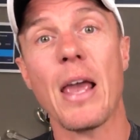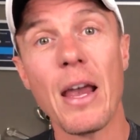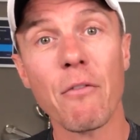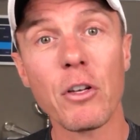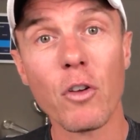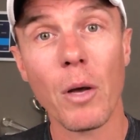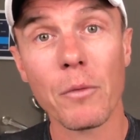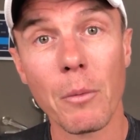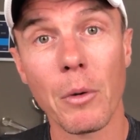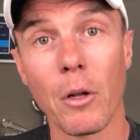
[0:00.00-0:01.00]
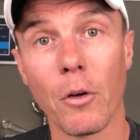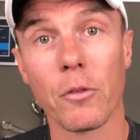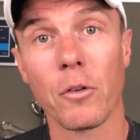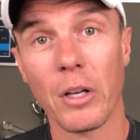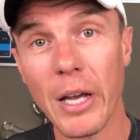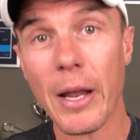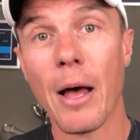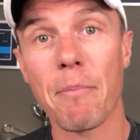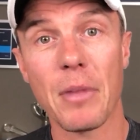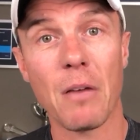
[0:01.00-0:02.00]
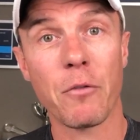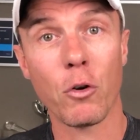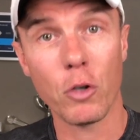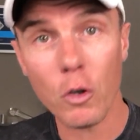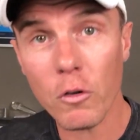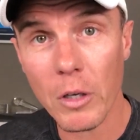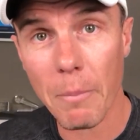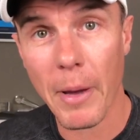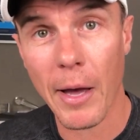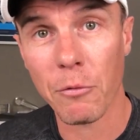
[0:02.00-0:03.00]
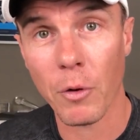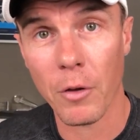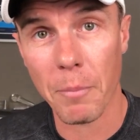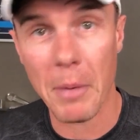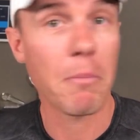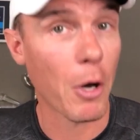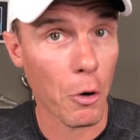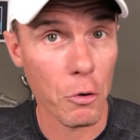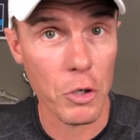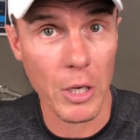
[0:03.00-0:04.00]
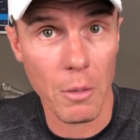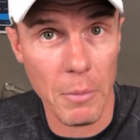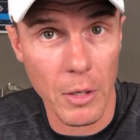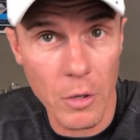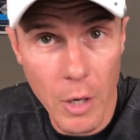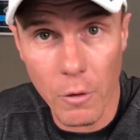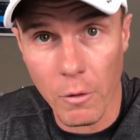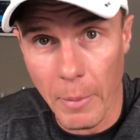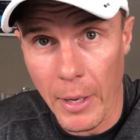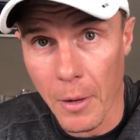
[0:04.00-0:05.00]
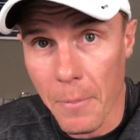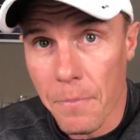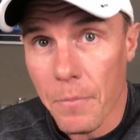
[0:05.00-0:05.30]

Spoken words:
Every time someone logs onto GitHub, if you're using a password that's been pwned, you get a big notice about it.